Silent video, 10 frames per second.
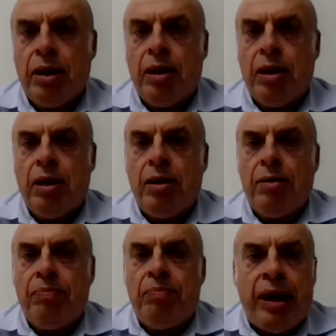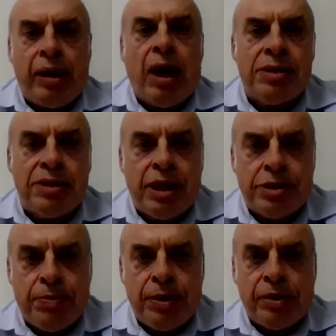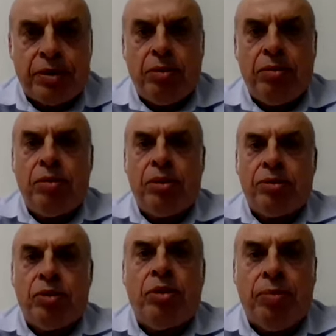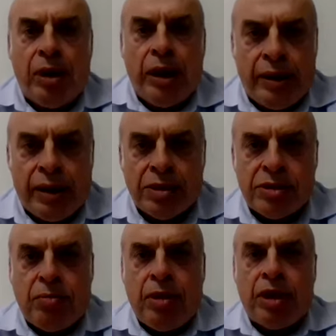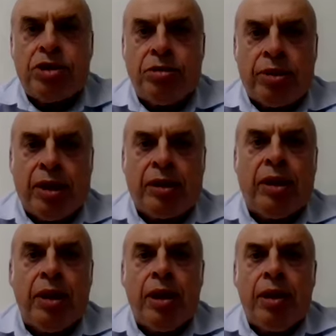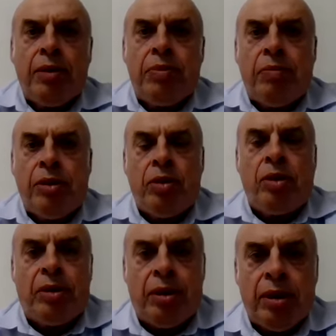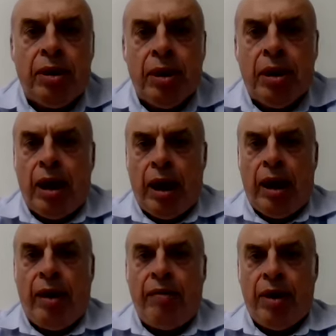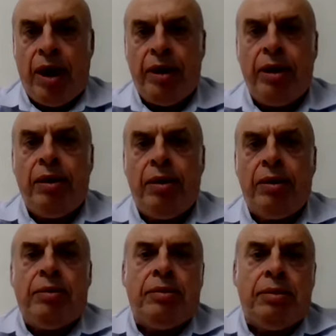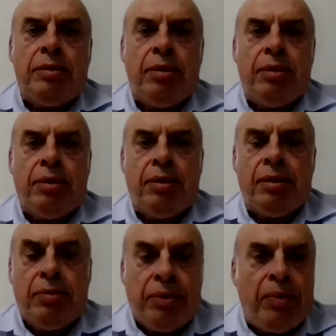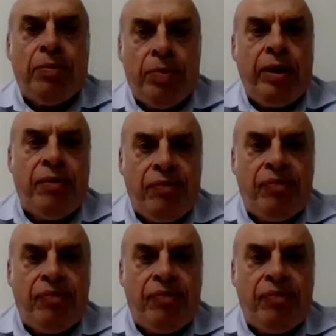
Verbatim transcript: uh, make us desperate, to, to humiliate us, to make sure that we will not have any, uh, we will be